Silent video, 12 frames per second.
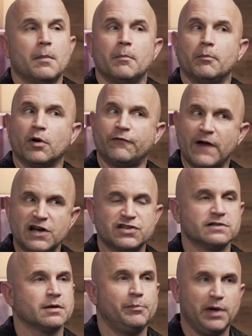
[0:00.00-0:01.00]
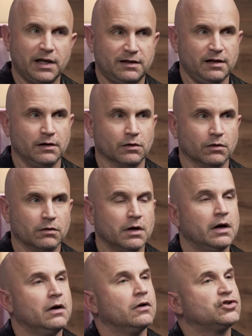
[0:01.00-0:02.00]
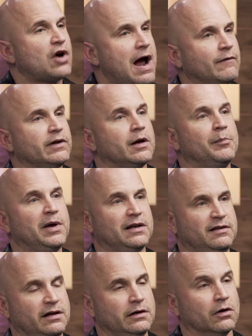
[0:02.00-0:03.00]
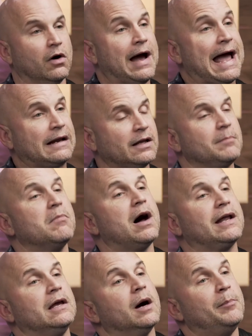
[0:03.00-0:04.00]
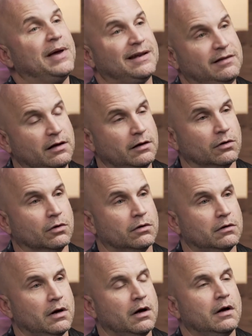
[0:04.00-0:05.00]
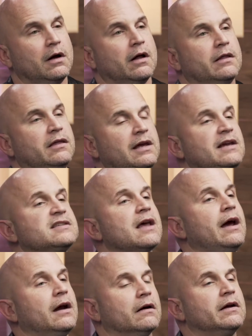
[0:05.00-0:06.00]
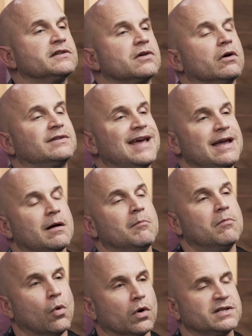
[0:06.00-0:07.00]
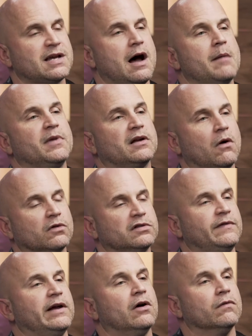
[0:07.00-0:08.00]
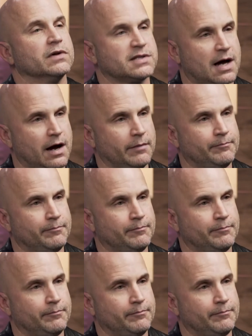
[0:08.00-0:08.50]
Profession's a big deal. Traveling a big deal. Handling money a big deal. These areas take more time to cultivate over time.